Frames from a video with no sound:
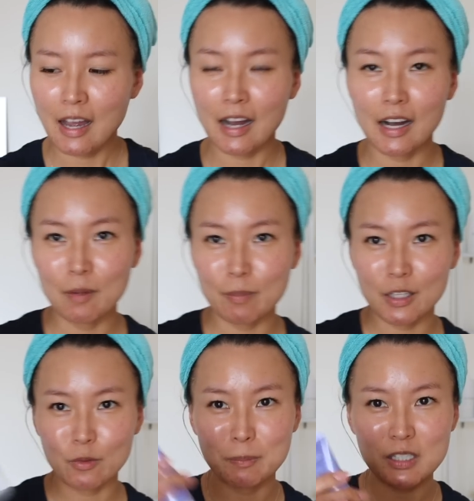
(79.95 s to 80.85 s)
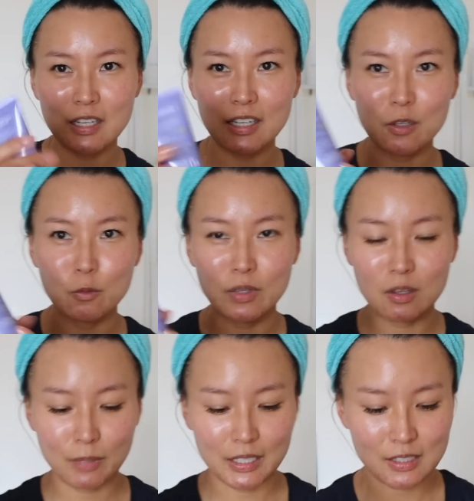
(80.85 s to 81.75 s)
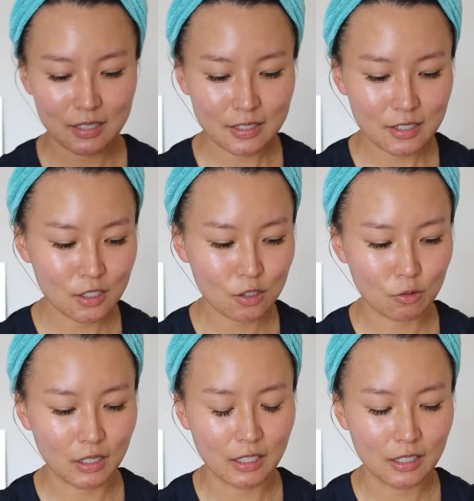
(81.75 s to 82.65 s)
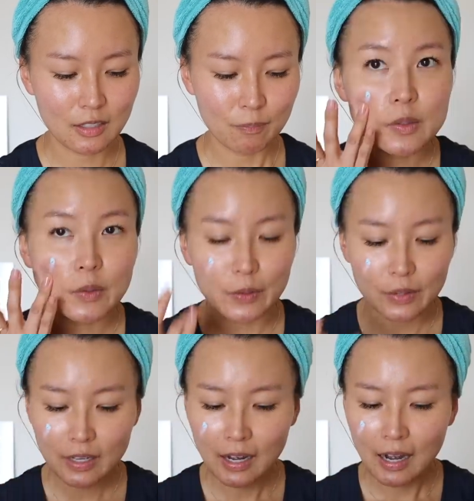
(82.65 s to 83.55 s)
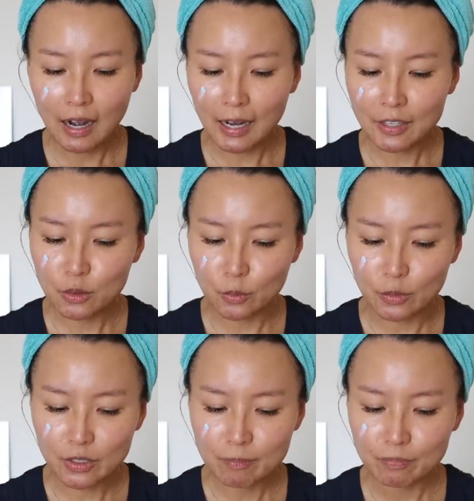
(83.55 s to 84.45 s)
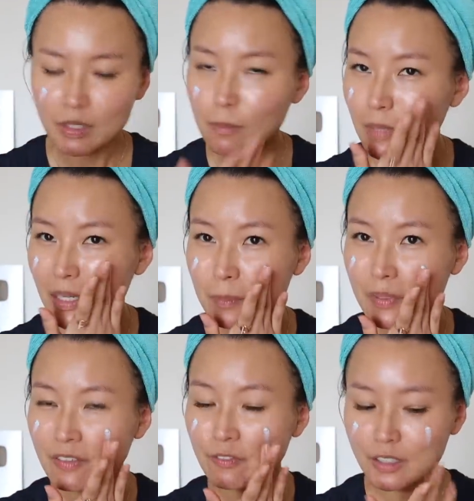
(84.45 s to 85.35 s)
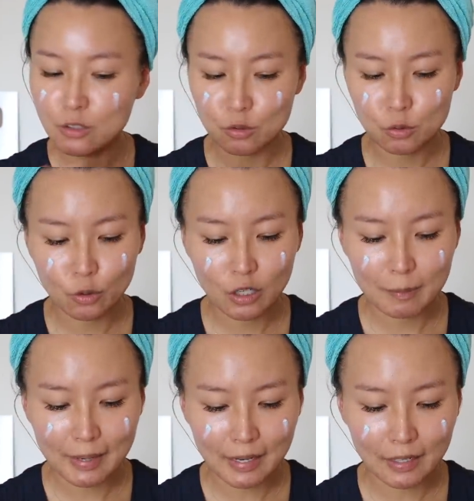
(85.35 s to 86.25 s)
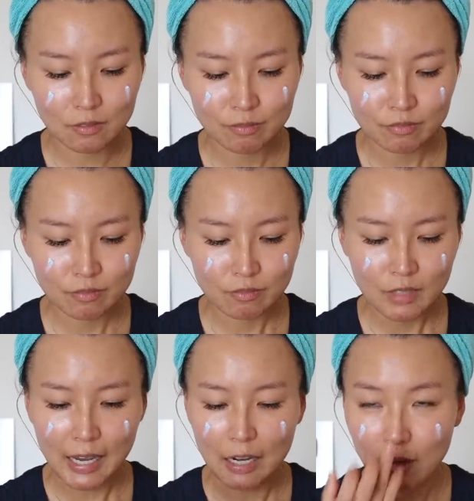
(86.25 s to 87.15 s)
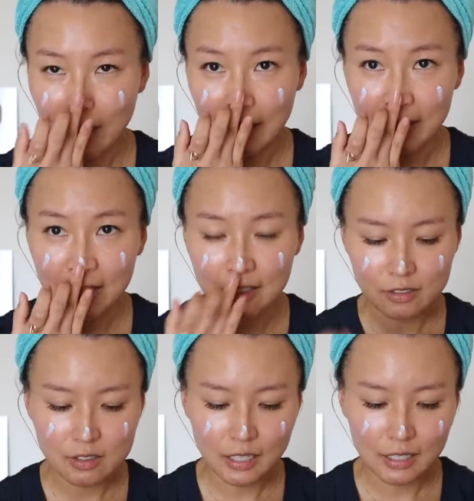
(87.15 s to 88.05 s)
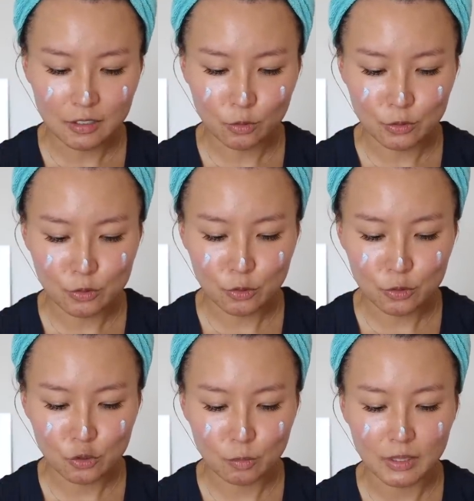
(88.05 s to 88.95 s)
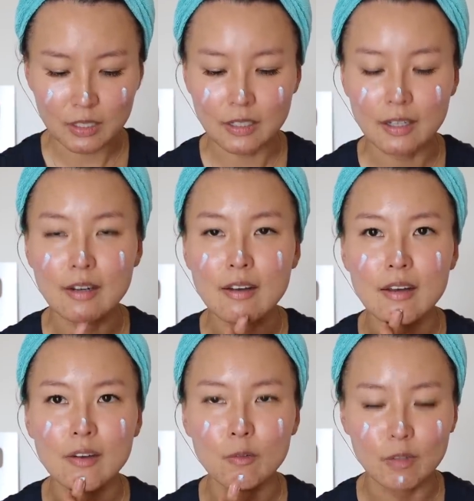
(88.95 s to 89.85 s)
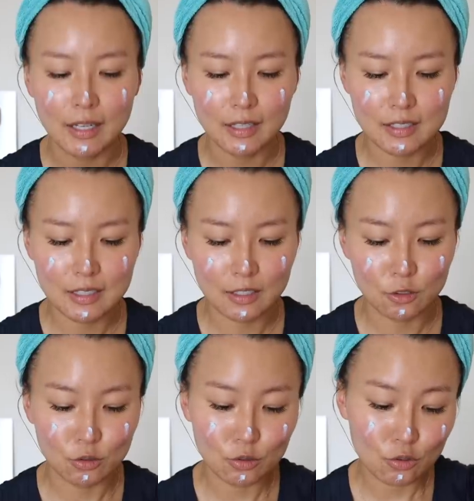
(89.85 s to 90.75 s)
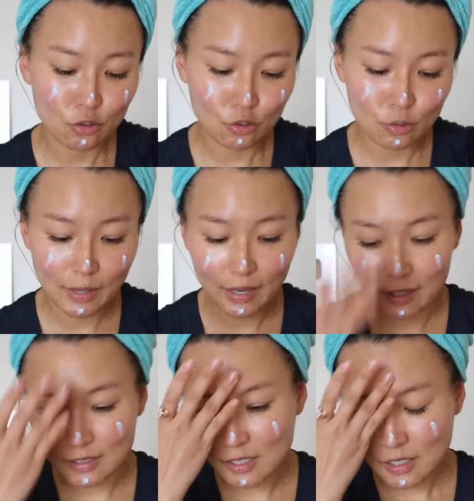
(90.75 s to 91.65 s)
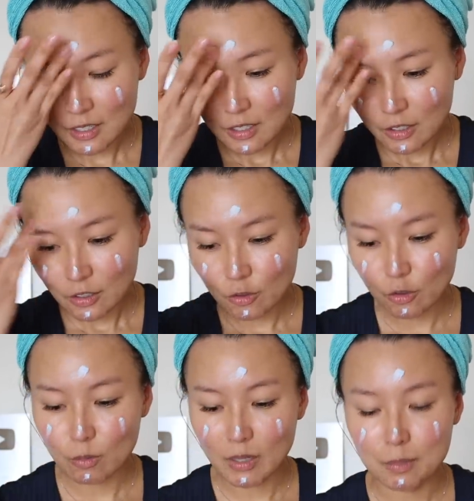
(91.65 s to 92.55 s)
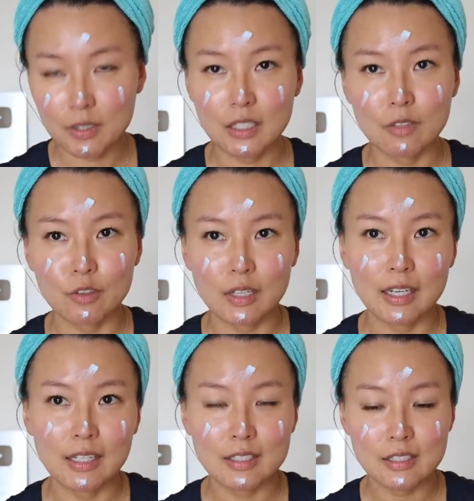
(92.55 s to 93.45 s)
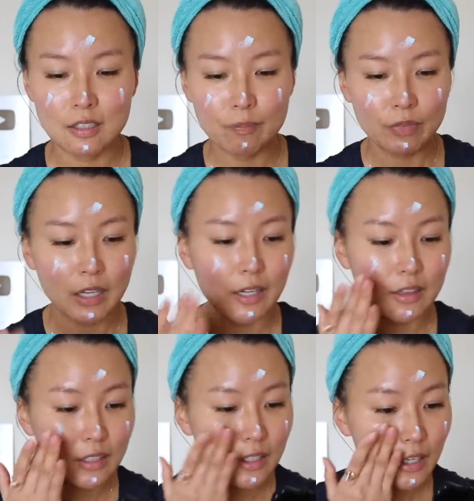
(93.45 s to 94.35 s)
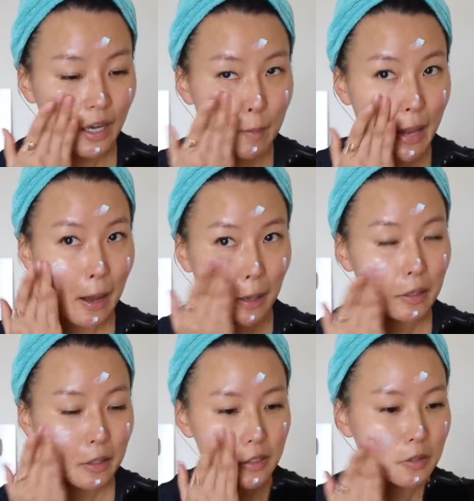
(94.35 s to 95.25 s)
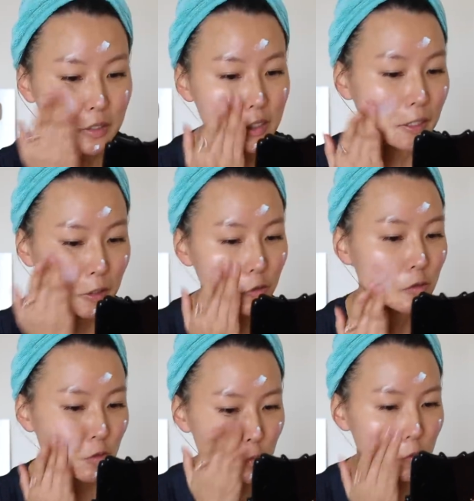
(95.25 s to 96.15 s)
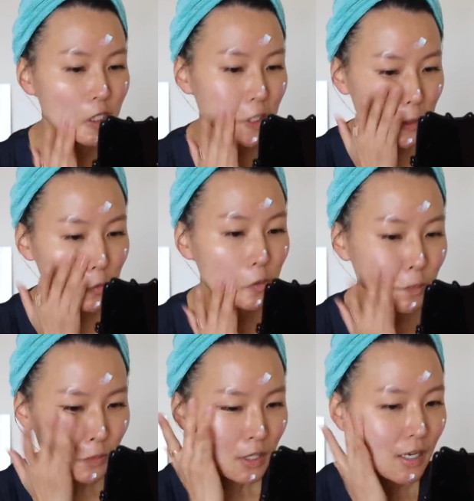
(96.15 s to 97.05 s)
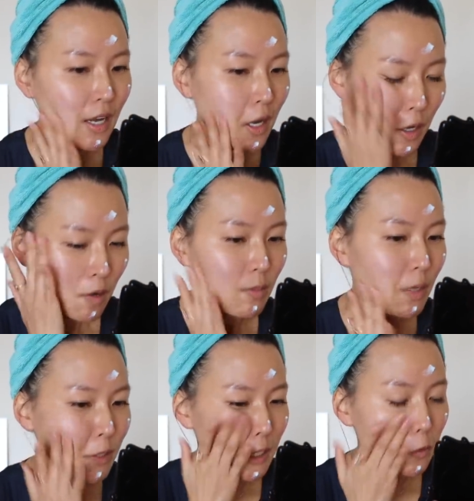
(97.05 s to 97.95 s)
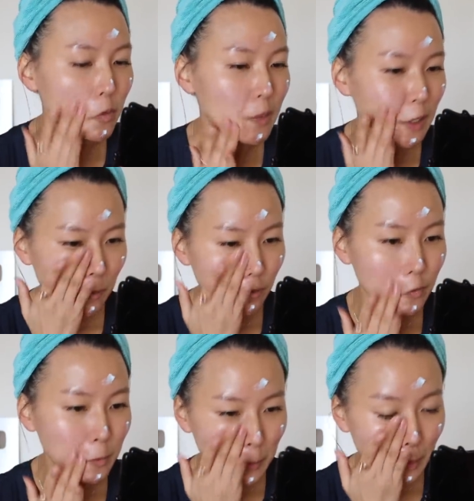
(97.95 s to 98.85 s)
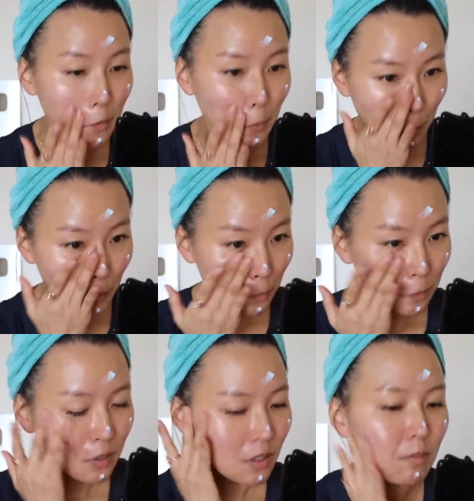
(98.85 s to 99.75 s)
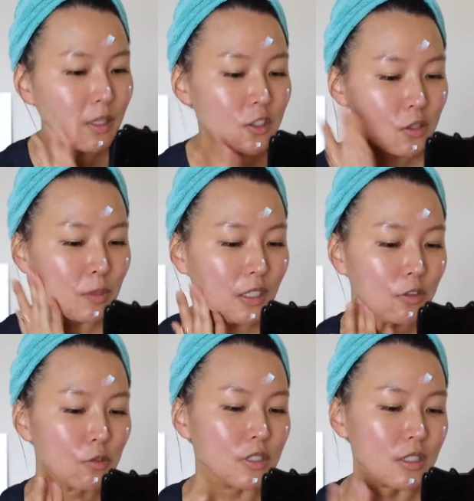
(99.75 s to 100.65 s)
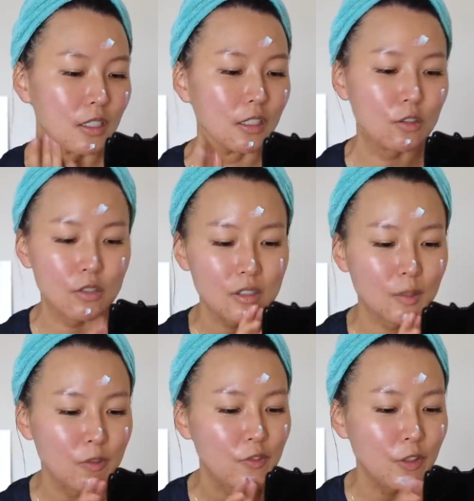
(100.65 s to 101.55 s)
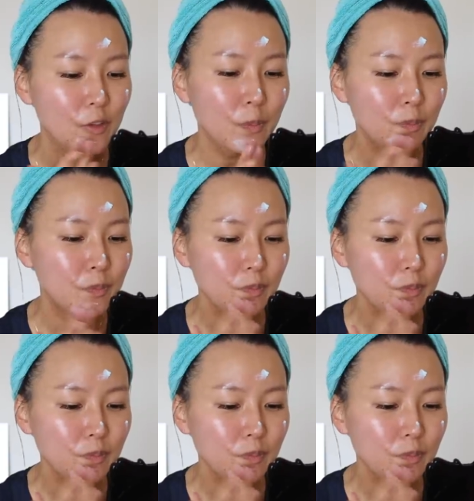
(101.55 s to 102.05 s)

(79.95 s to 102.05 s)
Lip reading: By the way, I'm starting with my sunscreen. So I thought might be fun to talk about how I got started on social media and why I started YouTube, and you know, maybe if you guys are thinking about, you know, starting a YouTube channel, maybe that could be helpful, or it might just be interesting to some of you.